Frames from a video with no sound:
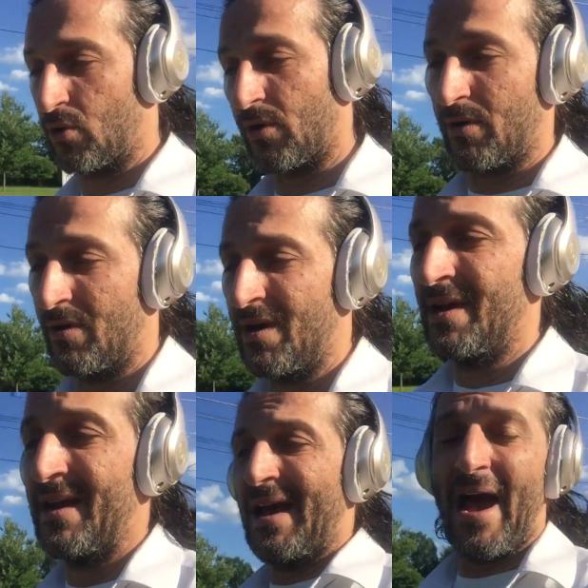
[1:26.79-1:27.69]
or
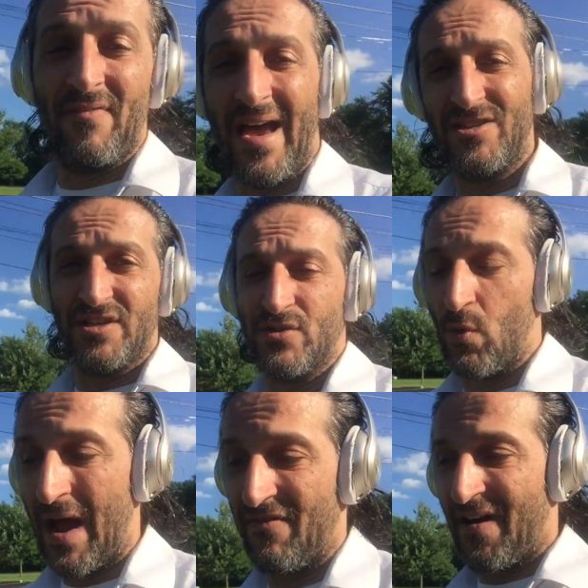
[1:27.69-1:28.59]
have access to
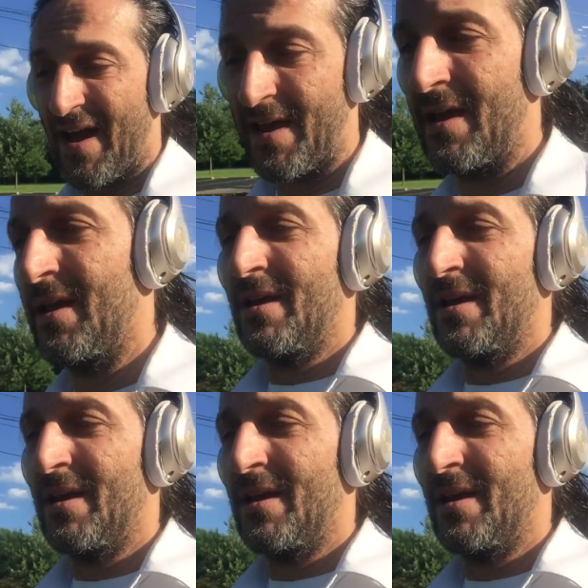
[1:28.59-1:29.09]
Wi-Fi.